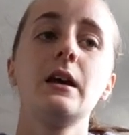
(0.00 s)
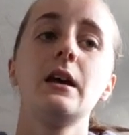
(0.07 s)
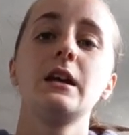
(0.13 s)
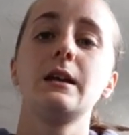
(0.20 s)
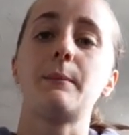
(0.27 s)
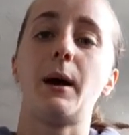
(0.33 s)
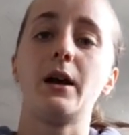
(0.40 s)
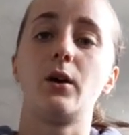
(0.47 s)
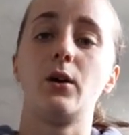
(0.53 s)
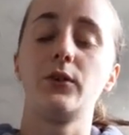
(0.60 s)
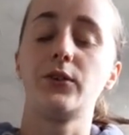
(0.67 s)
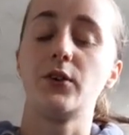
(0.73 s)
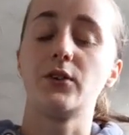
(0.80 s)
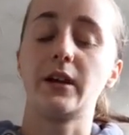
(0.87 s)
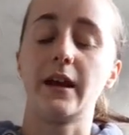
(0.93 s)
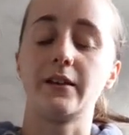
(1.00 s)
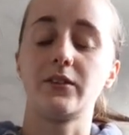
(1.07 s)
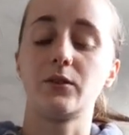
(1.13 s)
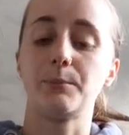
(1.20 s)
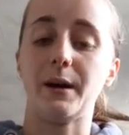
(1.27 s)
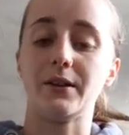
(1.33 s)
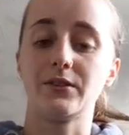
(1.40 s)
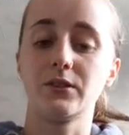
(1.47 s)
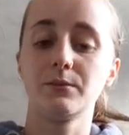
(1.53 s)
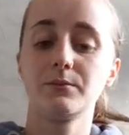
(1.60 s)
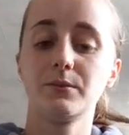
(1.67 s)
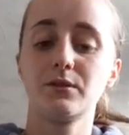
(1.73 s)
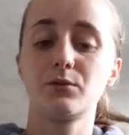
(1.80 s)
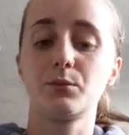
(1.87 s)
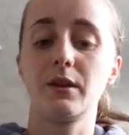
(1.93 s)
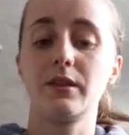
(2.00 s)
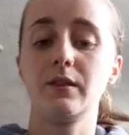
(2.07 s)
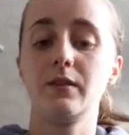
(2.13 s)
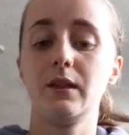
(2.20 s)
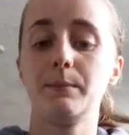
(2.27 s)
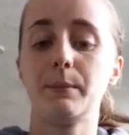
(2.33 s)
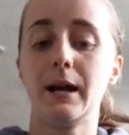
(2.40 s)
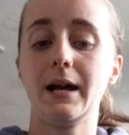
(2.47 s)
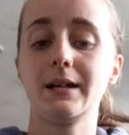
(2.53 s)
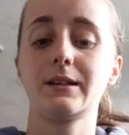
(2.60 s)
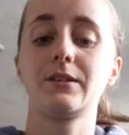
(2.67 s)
You might also get spasms within the back,